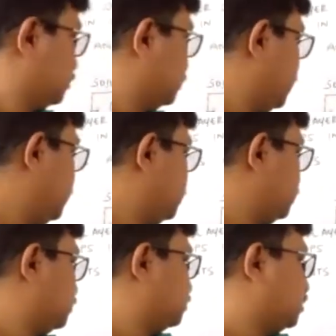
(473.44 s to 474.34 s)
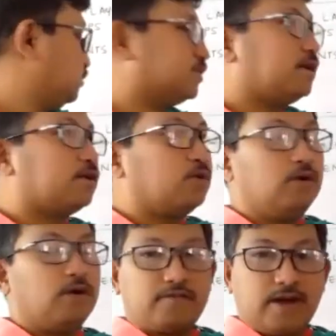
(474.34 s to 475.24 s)
Then comes the
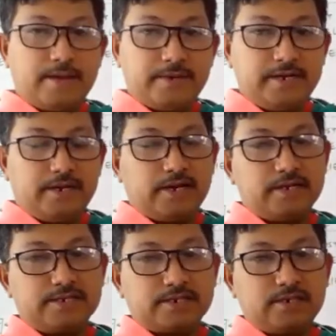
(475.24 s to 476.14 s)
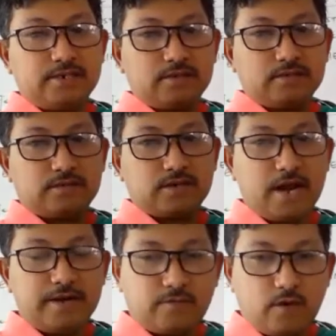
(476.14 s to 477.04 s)
role of climatic condition.
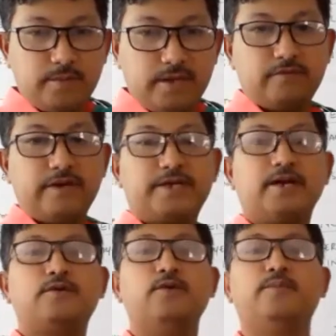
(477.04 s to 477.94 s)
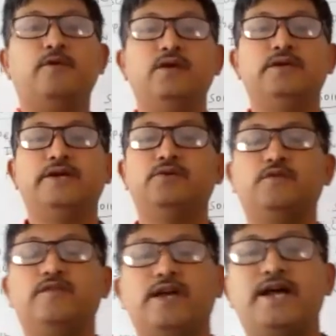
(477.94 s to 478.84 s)
Right from equator to pole, due
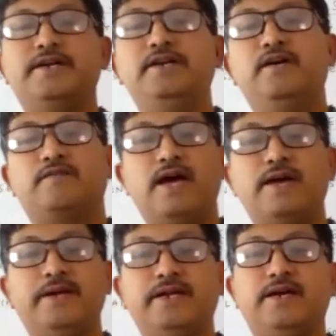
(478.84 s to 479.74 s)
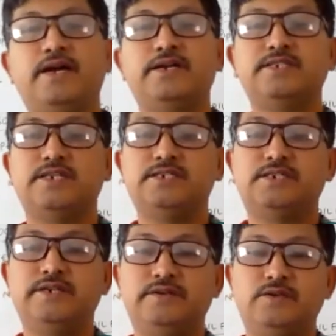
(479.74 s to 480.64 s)
to variety of climatic conditions,
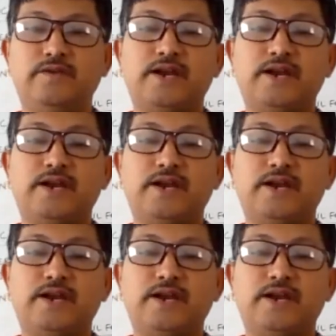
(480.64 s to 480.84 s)
due to